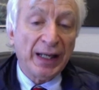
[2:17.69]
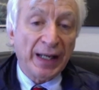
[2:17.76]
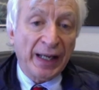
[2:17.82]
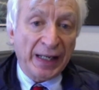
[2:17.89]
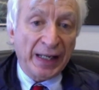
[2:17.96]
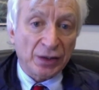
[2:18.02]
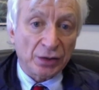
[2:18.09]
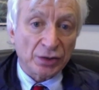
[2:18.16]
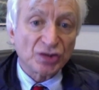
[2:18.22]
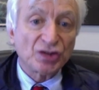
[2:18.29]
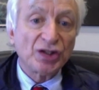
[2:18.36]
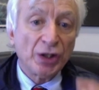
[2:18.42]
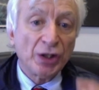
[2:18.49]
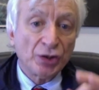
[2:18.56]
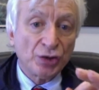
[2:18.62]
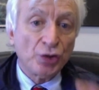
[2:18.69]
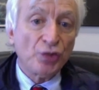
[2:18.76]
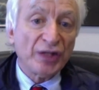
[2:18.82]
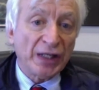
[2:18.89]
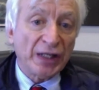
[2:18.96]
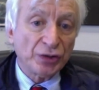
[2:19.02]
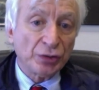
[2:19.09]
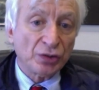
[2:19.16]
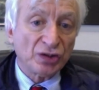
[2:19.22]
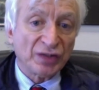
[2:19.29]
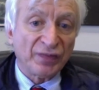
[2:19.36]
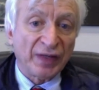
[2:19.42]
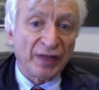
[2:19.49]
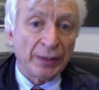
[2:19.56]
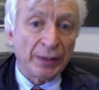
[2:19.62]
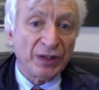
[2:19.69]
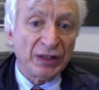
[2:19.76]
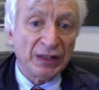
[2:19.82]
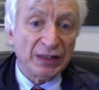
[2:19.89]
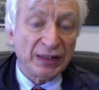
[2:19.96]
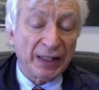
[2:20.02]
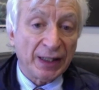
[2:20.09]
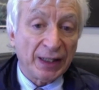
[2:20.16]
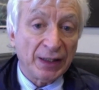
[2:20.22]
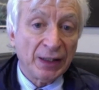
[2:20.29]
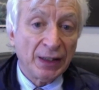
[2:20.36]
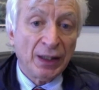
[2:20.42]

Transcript: adults, two thousand units of vitamin D a day.